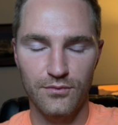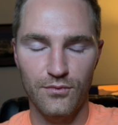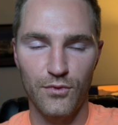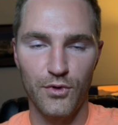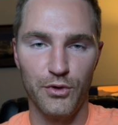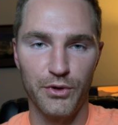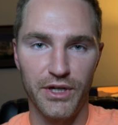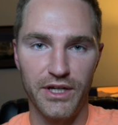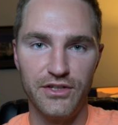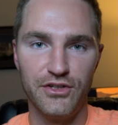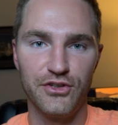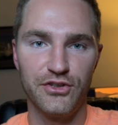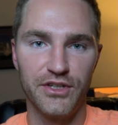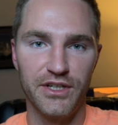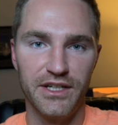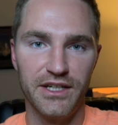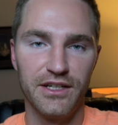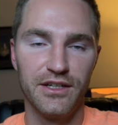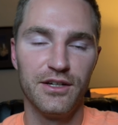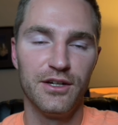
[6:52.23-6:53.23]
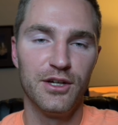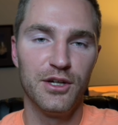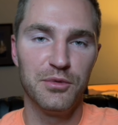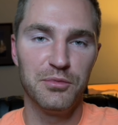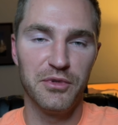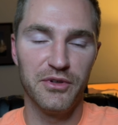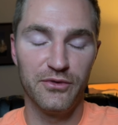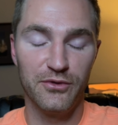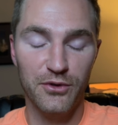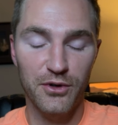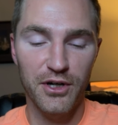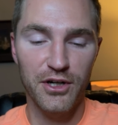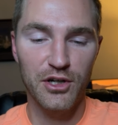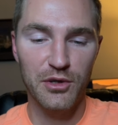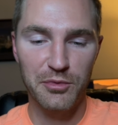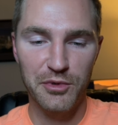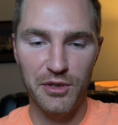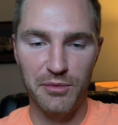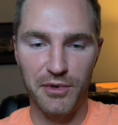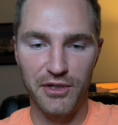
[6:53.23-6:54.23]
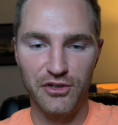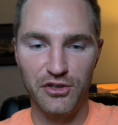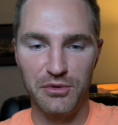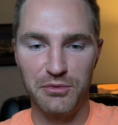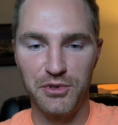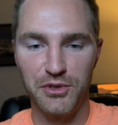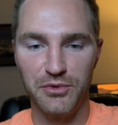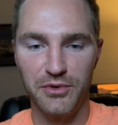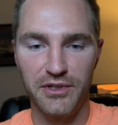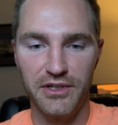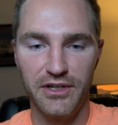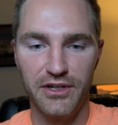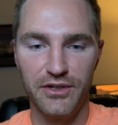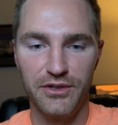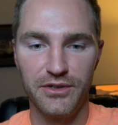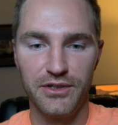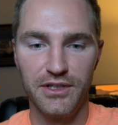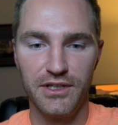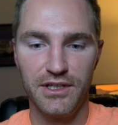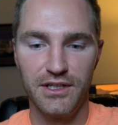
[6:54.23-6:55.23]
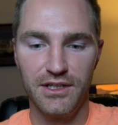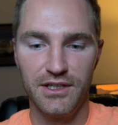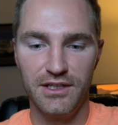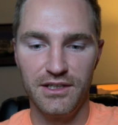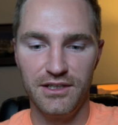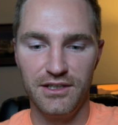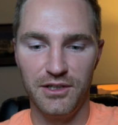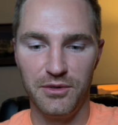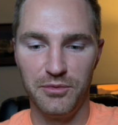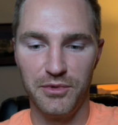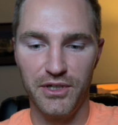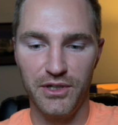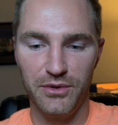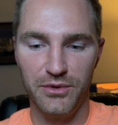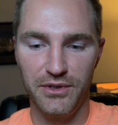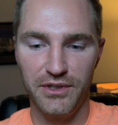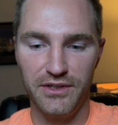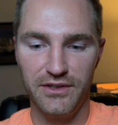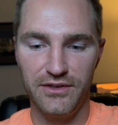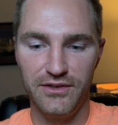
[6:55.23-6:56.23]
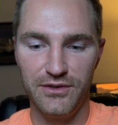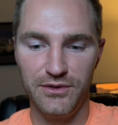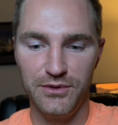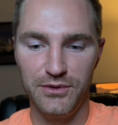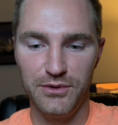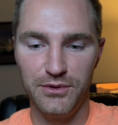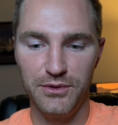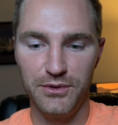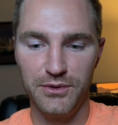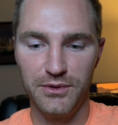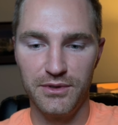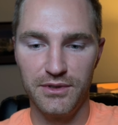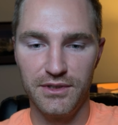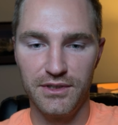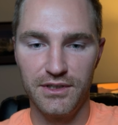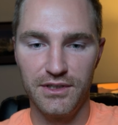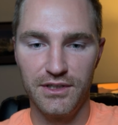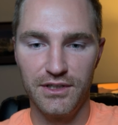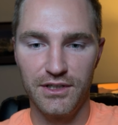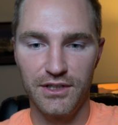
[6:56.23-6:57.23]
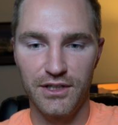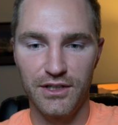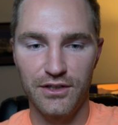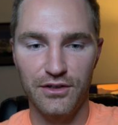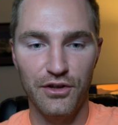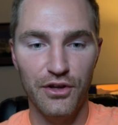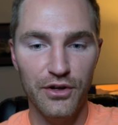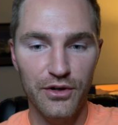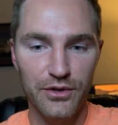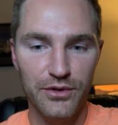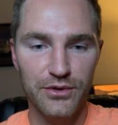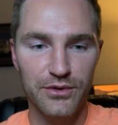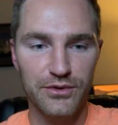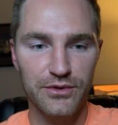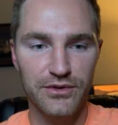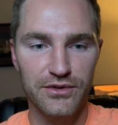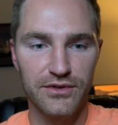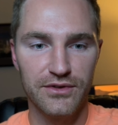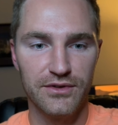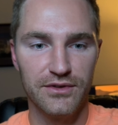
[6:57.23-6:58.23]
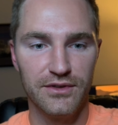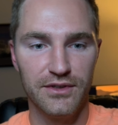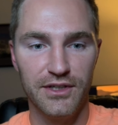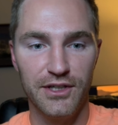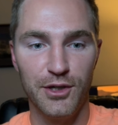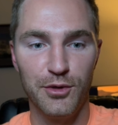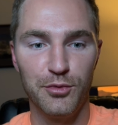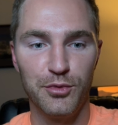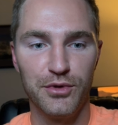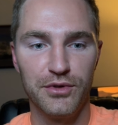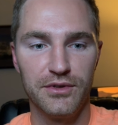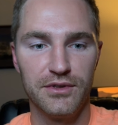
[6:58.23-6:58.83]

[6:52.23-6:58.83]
Okay, just kidding. Before I open up my terminal window, I'm going to close GIMP,